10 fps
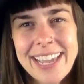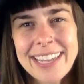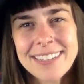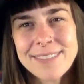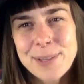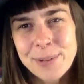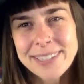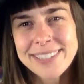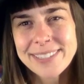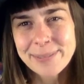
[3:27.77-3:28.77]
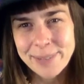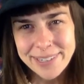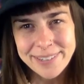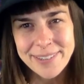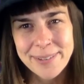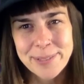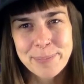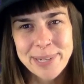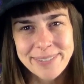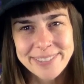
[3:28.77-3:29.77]
And if you can surrender those
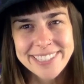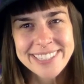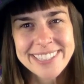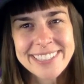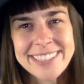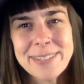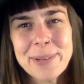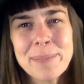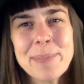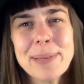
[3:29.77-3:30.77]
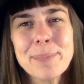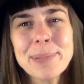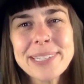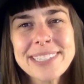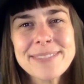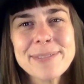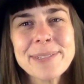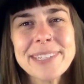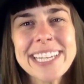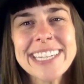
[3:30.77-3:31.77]
preferences, you can be
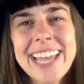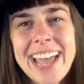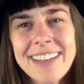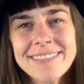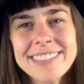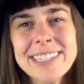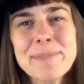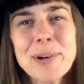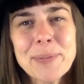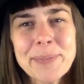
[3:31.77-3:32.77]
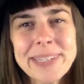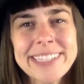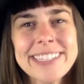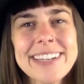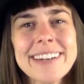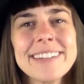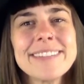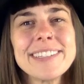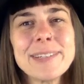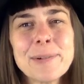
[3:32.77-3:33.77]
blissful in every moment
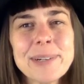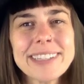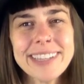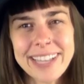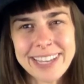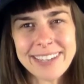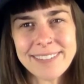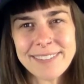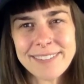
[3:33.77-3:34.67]
of your life.